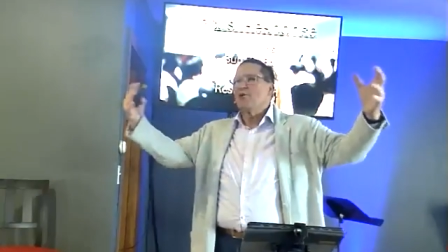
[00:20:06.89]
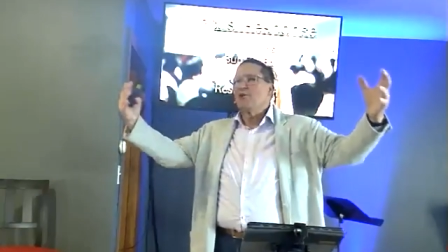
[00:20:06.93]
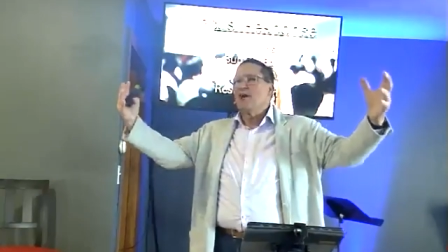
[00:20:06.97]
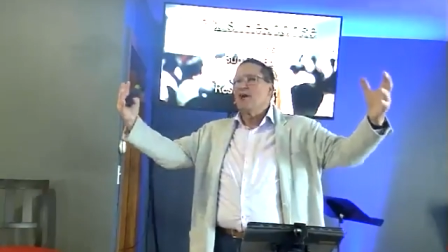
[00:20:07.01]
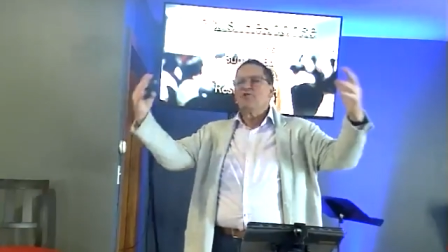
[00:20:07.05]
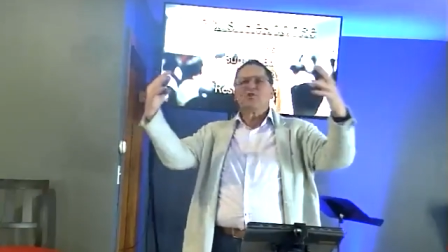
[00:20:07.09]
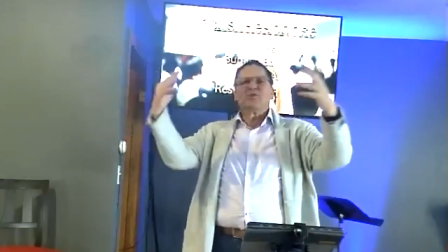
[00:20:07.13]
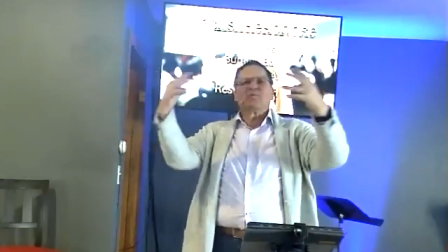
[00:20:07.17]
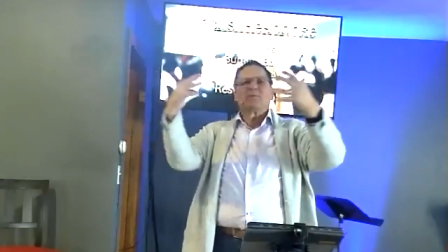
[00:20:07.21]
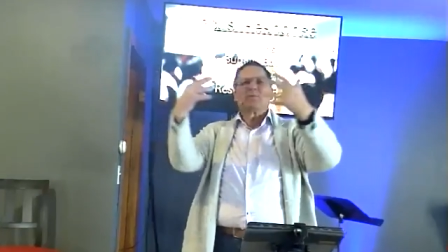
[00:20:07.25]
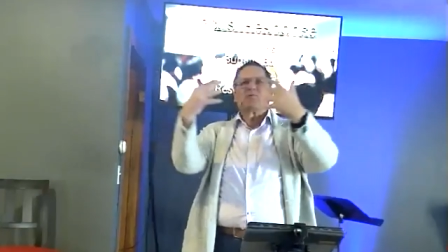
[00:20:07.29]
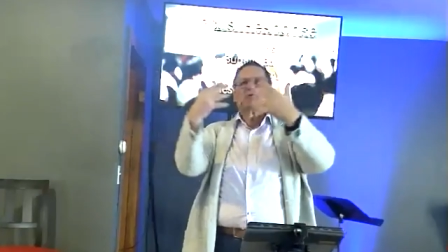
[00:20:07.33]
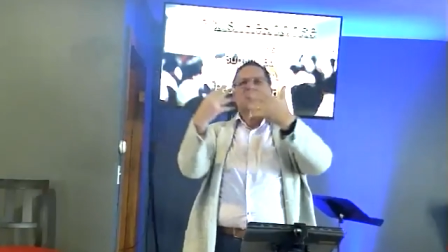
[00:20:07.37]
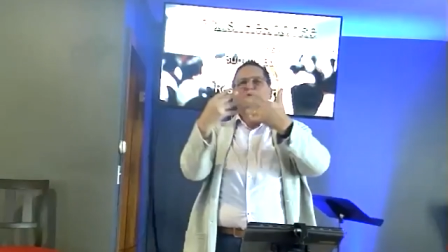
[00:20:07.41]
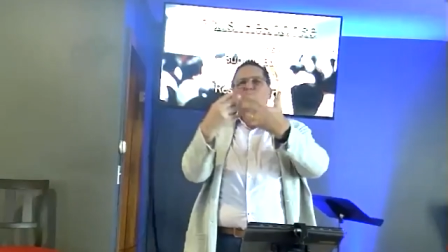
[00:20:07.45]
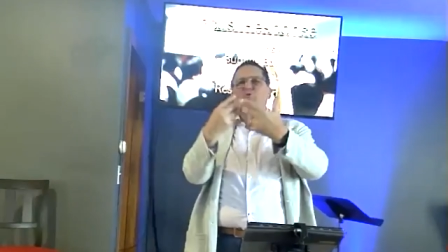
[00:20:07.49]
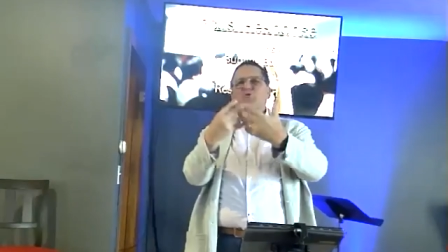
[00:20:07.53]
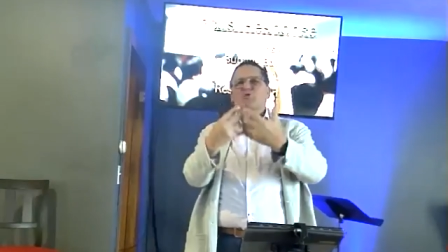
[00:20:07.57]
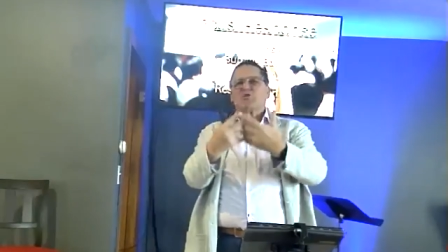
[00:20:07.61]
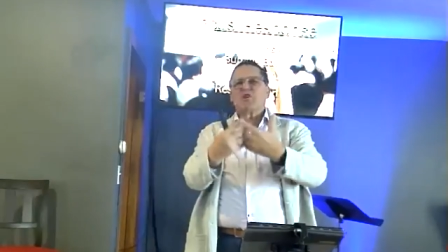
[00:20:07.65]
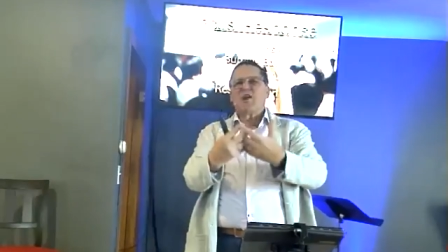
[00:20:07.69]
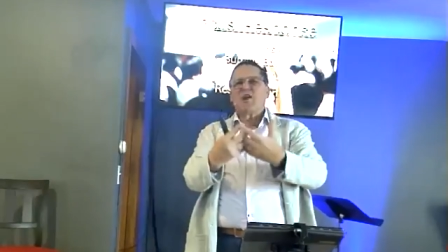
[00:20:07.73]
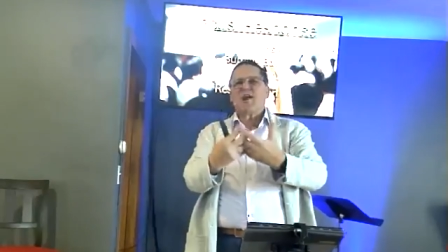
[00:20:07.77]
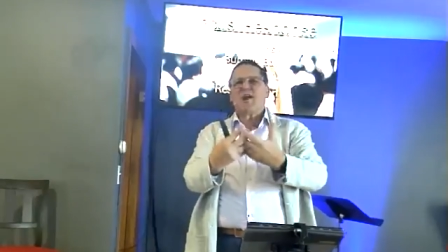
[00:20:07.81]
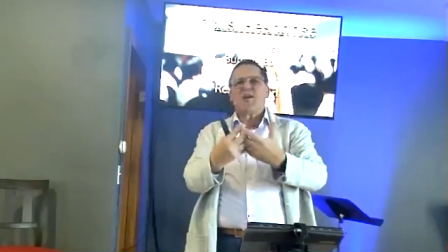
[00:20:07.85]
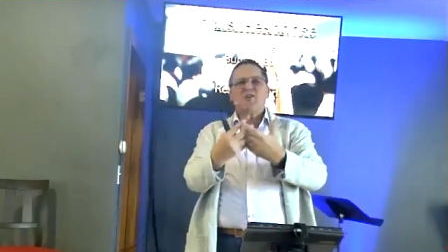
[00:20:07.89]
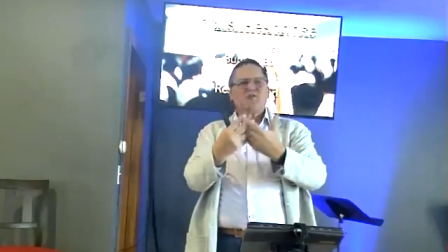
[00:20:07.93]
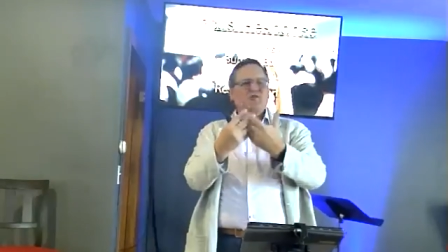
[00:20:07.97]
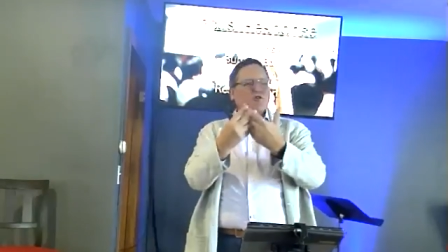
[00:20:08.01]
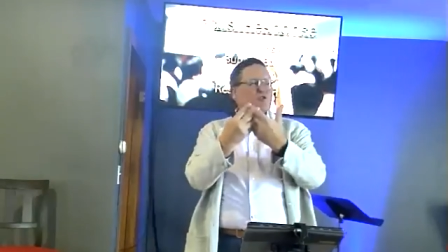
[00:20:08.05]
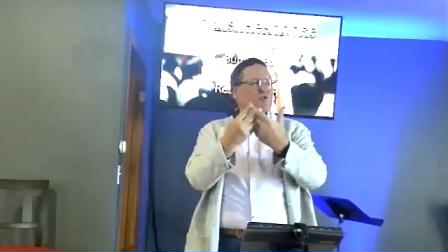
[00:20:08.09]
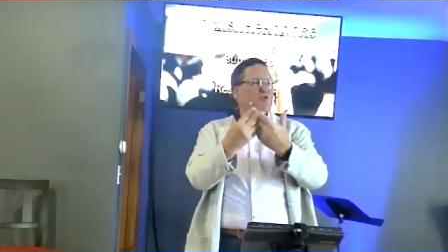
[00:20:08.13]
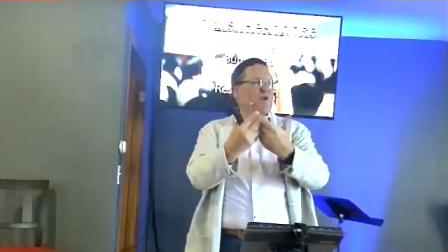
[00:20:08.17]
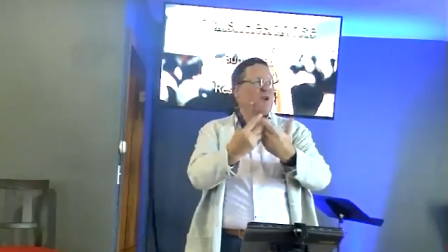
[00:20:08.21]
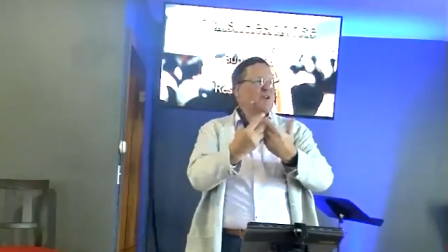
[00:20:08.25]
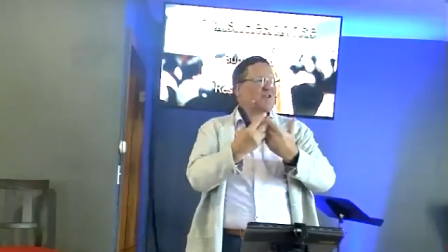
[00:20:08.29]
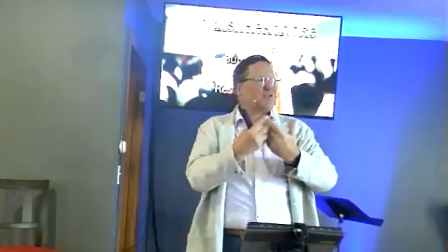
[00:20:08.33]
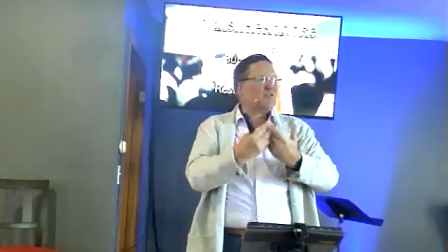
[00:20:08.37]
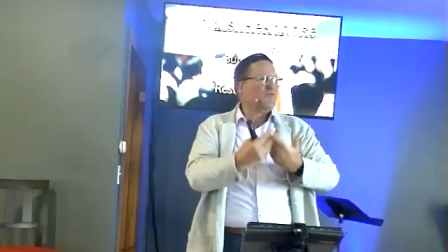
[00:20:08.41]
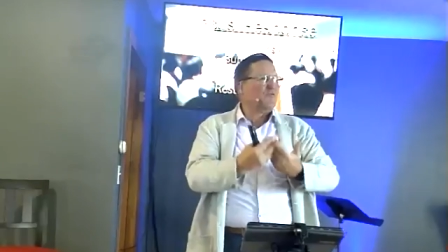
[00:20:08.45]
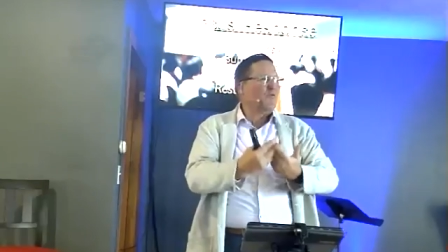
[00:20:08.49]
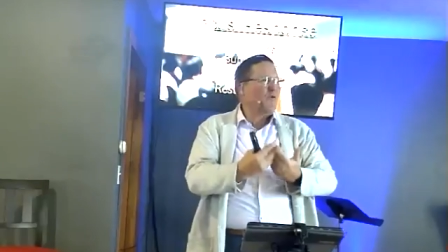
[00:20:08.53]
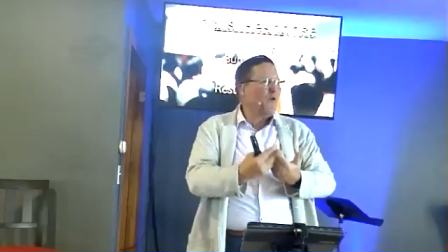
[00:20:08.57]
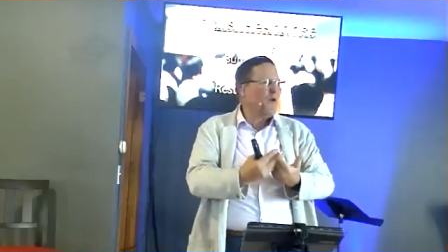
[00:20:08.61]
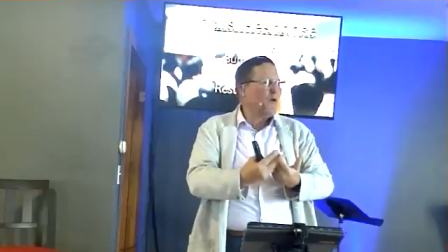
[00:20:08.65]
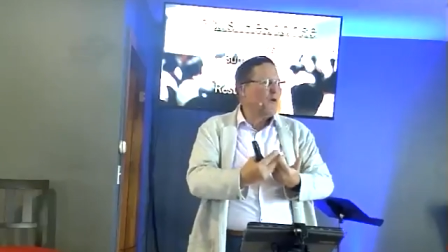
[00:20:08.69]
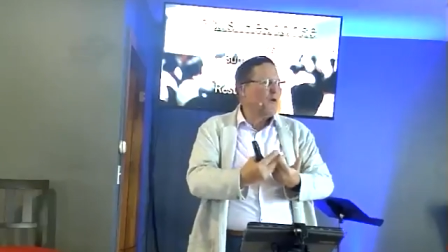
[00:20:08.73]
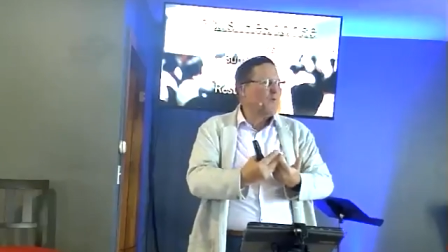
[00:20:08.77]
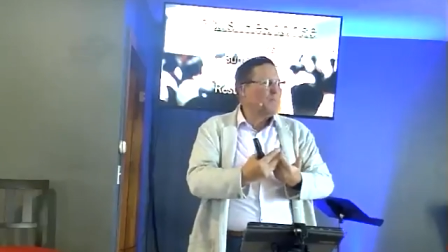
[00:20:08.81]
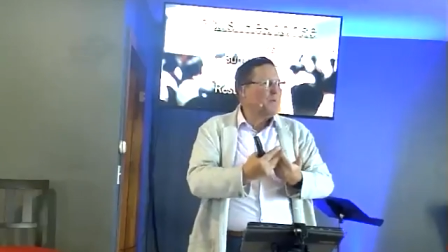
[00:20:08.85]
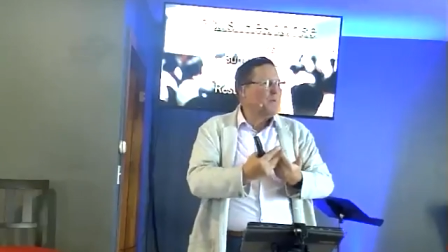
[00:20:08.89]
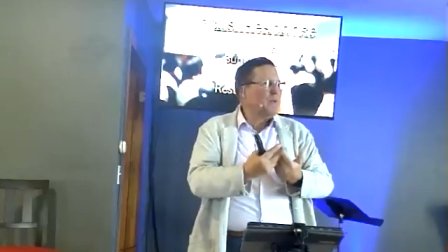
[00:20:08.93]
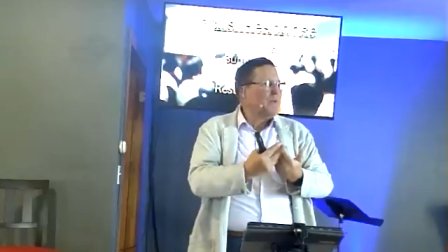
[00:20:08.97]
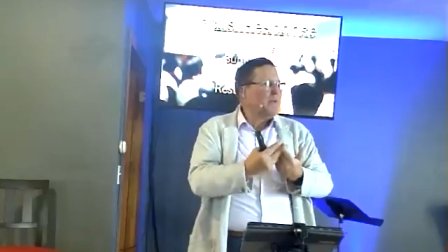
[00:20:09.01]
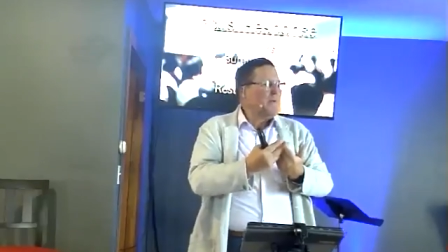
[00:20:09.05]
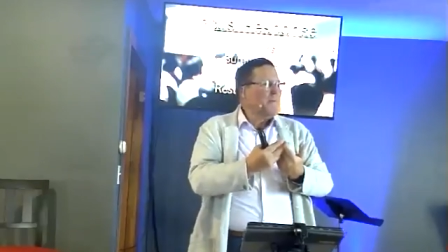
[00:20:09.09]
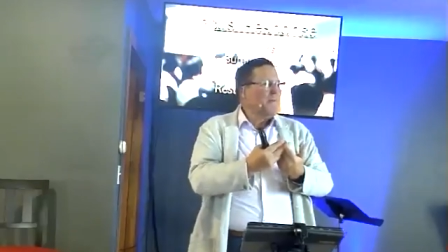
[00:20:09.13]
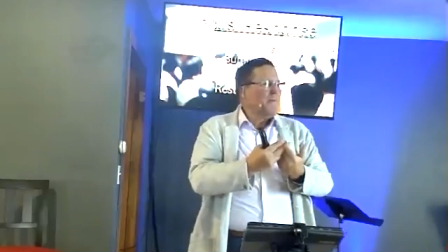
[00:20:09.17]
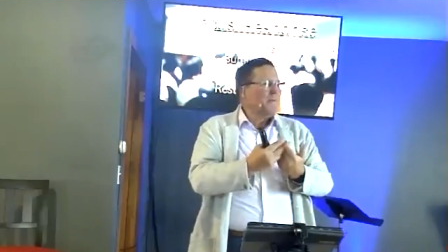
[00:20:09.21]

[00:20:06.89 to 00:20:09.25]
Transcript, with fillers: relationships are so changed and transformed